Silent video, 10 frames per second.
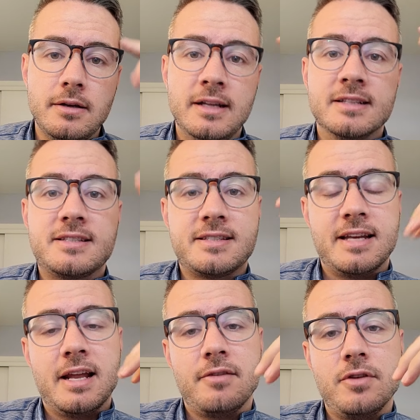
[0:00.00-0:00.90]

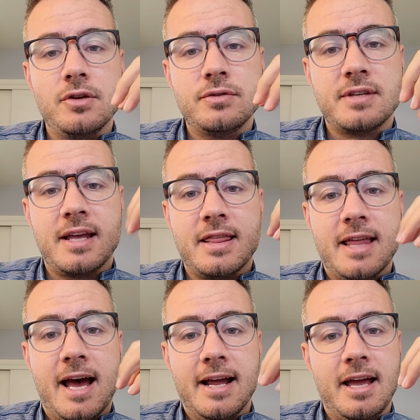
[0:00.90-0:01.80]
instead of using
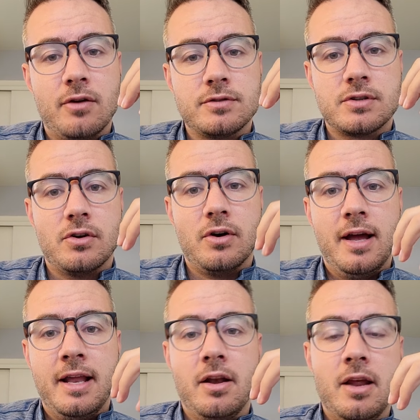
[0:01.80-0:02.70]
that council
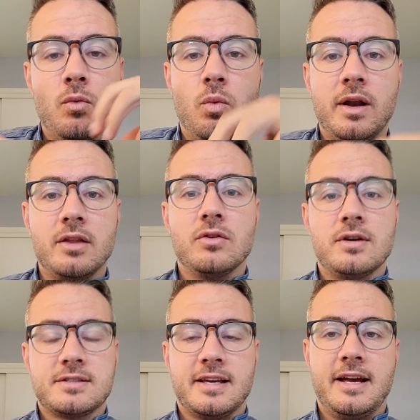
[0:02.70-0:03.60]
and what it
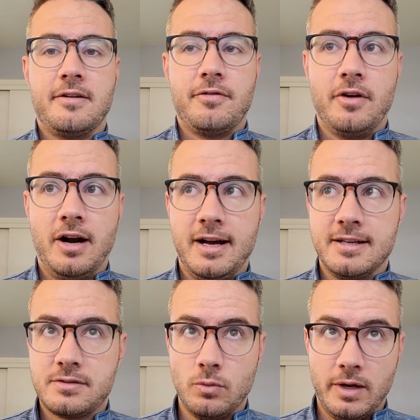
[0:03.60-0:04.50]
looks like for
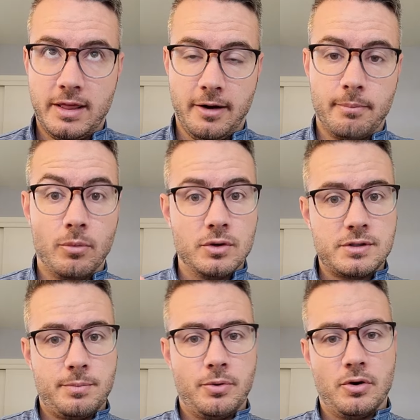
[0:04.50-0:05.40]
us with our
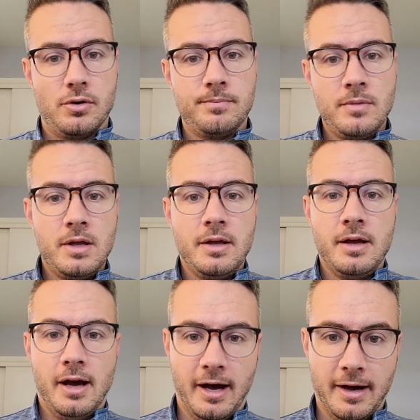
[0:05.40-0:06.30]
multiple
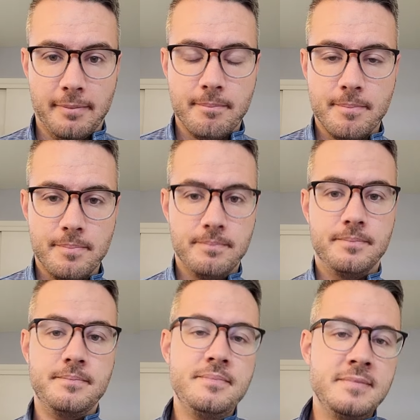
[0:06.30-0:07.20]
uh,
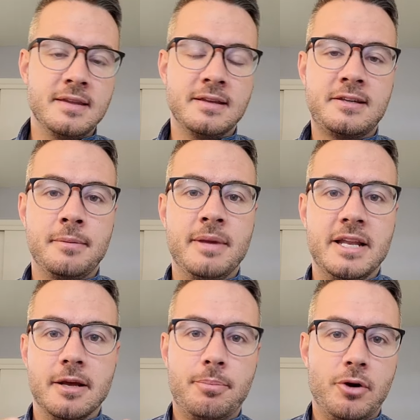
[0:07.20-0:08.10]

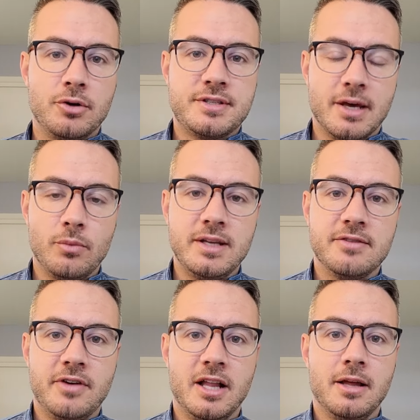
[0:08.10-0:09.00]
committee approach that we
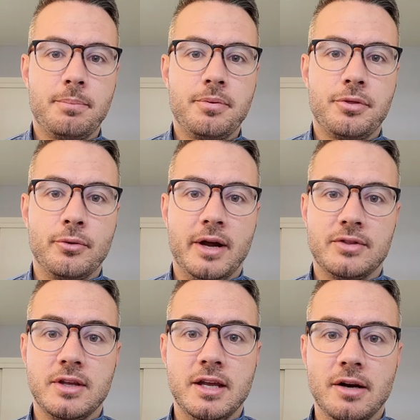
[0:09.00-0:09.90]
develop
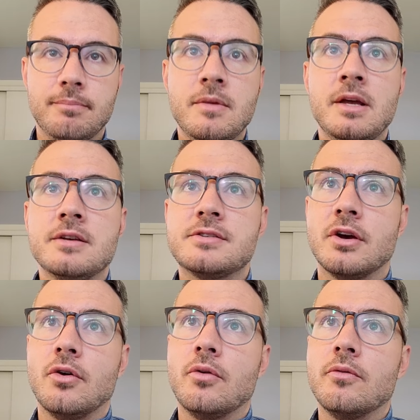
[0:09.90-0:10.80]
throughout the year.
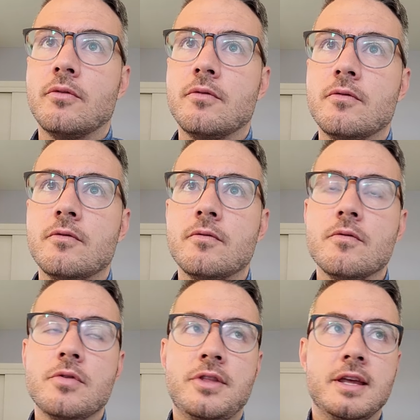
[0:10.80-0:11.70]
So,
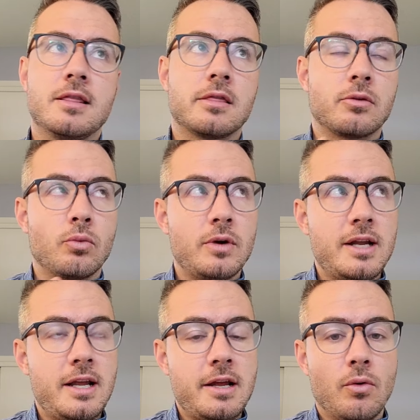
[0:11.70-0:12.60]
the
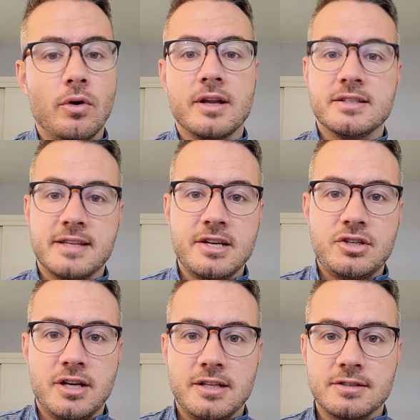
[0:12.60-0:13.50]
three
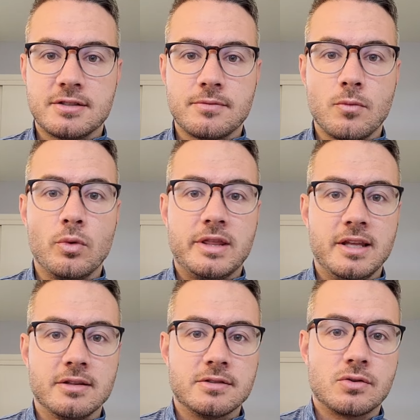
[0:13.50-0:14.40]
organizations
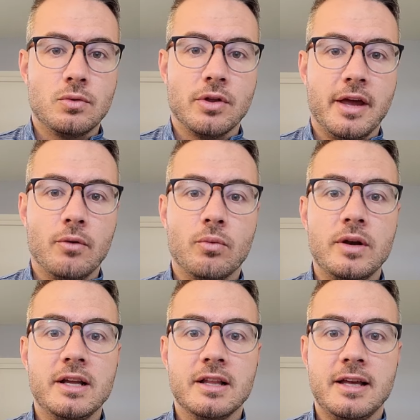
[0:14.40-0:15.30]
within the school that
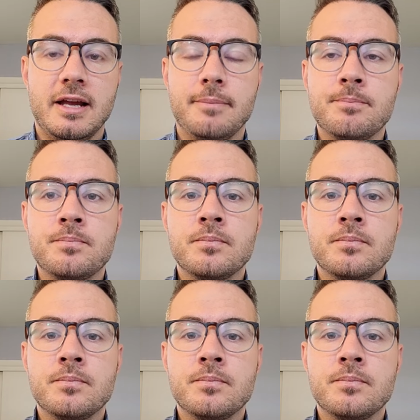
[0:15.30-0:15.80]
really